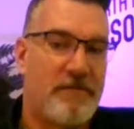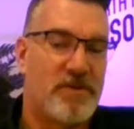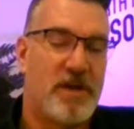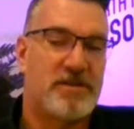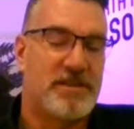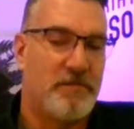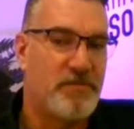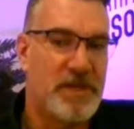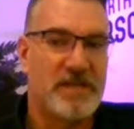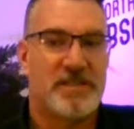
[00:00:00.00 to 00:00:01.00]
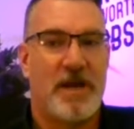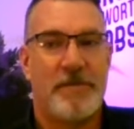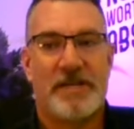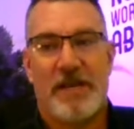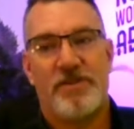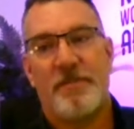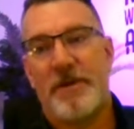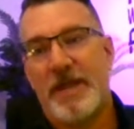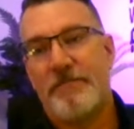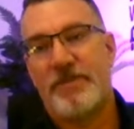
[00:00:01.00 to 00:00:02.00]
I've got some things coming down the
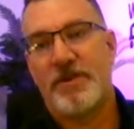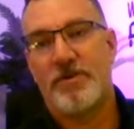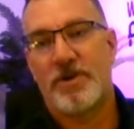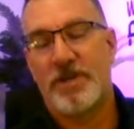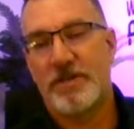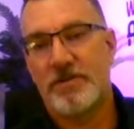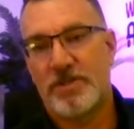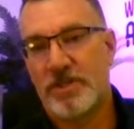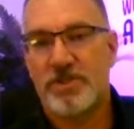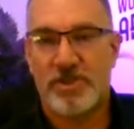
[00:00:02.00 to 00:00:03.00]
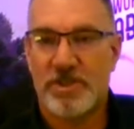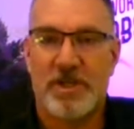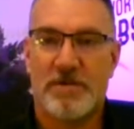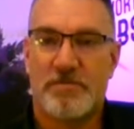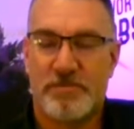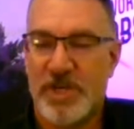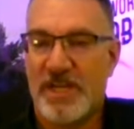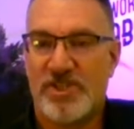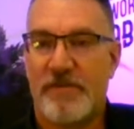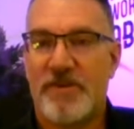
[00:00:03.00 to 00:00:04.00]
pipe that are gonna that's gonna
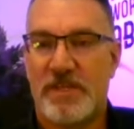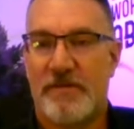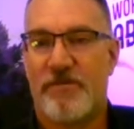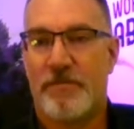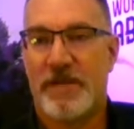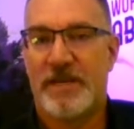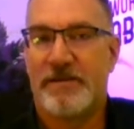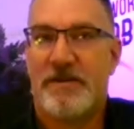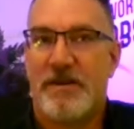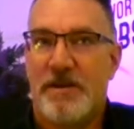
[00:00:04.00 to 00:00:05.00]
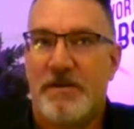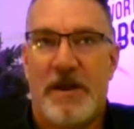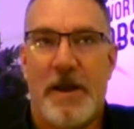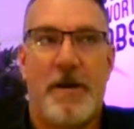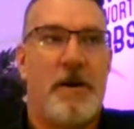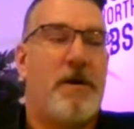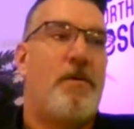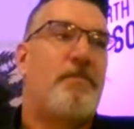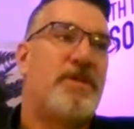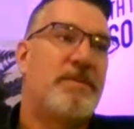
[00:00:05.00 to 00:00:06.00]
change everything for me. And I, I,
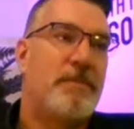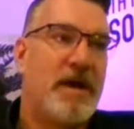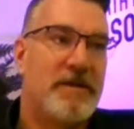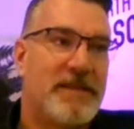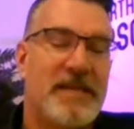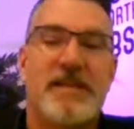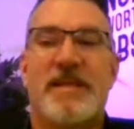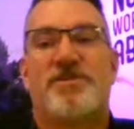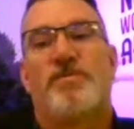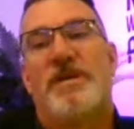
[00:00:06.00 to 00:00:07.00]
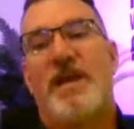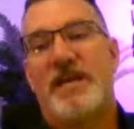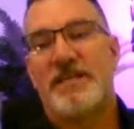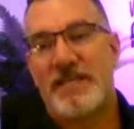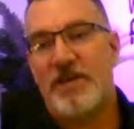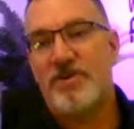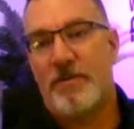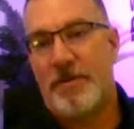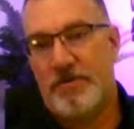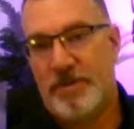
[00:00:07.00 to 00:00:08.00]
hope that by the end of next week I can tell
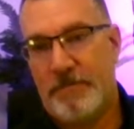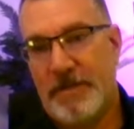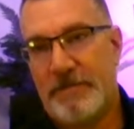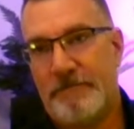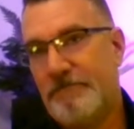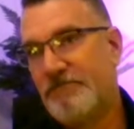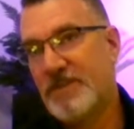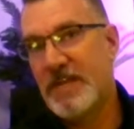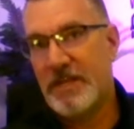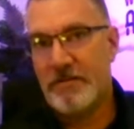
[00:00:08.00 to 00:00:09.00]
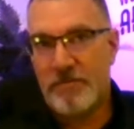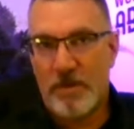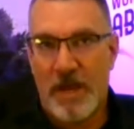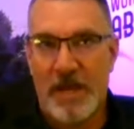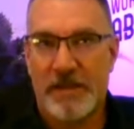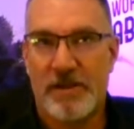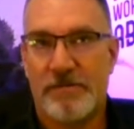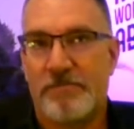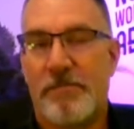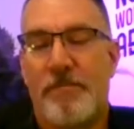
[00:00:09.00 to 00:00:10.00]
you about them and and I
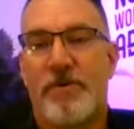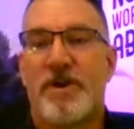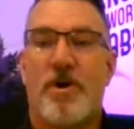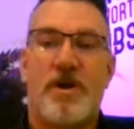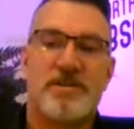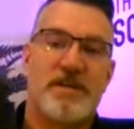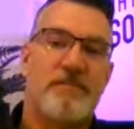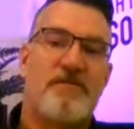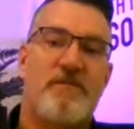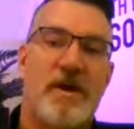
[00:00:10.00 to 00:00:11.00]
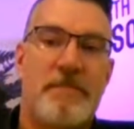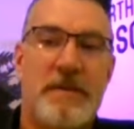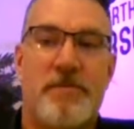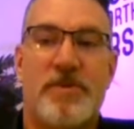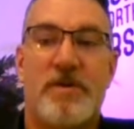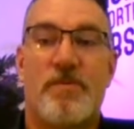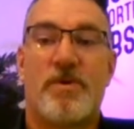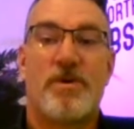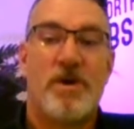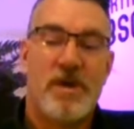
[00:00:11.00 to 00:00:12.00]
can bring on some of my people that
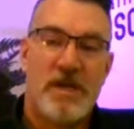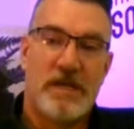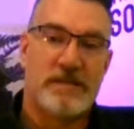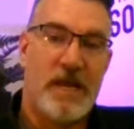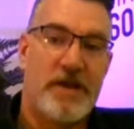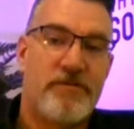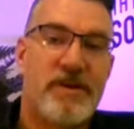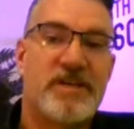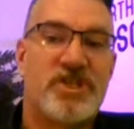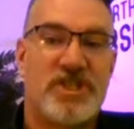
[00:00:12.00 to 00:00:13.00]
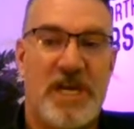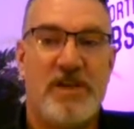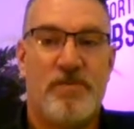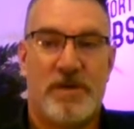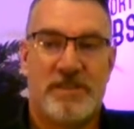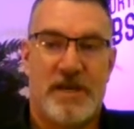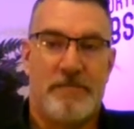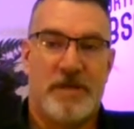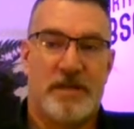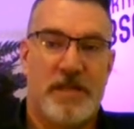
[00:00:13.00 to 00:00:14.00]
were as angry as Shane was
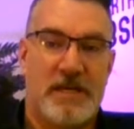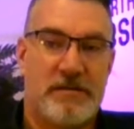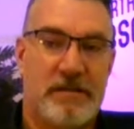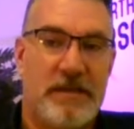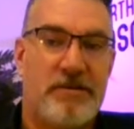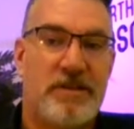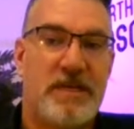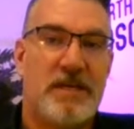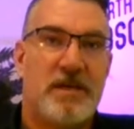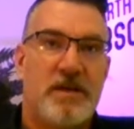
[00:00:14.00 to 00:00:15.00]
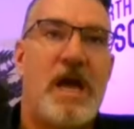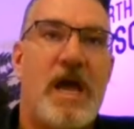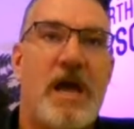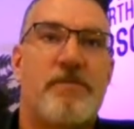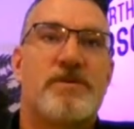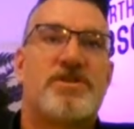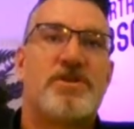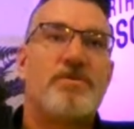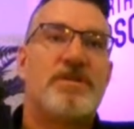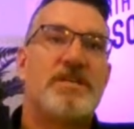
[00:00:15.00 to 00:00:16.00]
at me. Like literally, I was
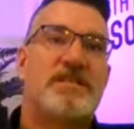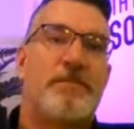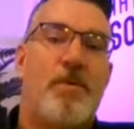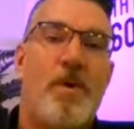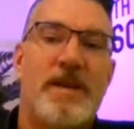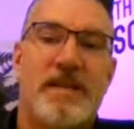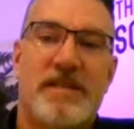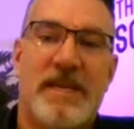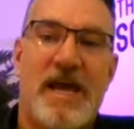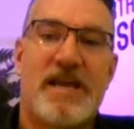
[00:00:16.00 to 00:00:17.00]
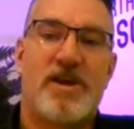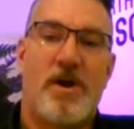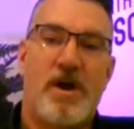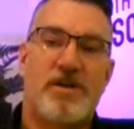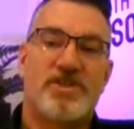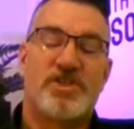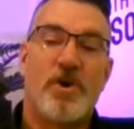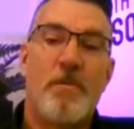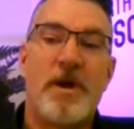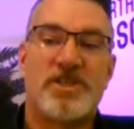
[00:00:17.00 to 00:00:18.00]
so disappointed that I caused
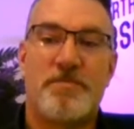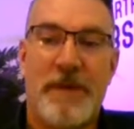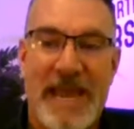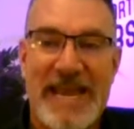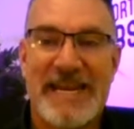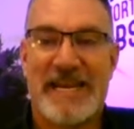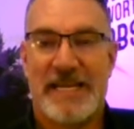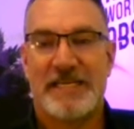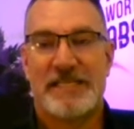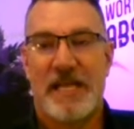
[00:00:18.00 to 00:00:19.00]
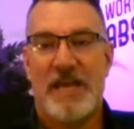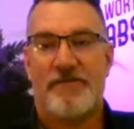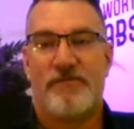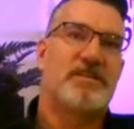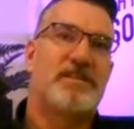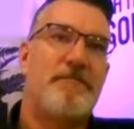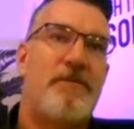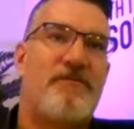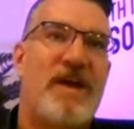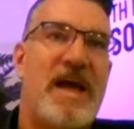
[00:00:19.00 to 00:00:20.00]
so much pain in his life. The
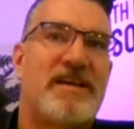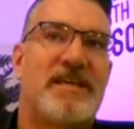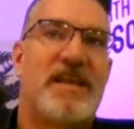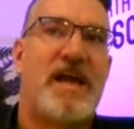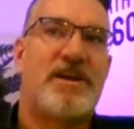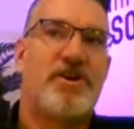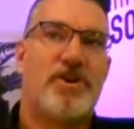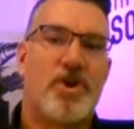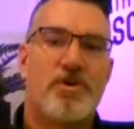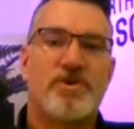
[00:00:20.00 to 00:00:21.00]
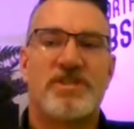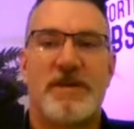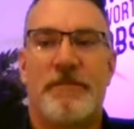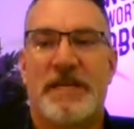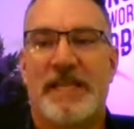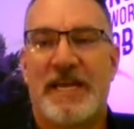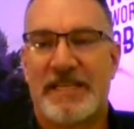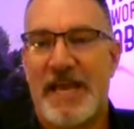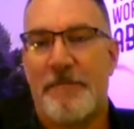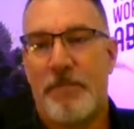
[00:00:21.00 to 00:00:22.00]
simple fact that I could hurt somebody
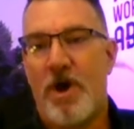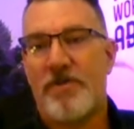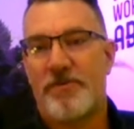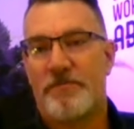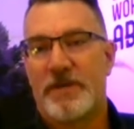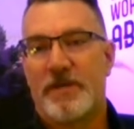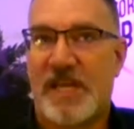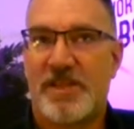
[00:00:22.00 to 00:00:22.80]
like that bothered me.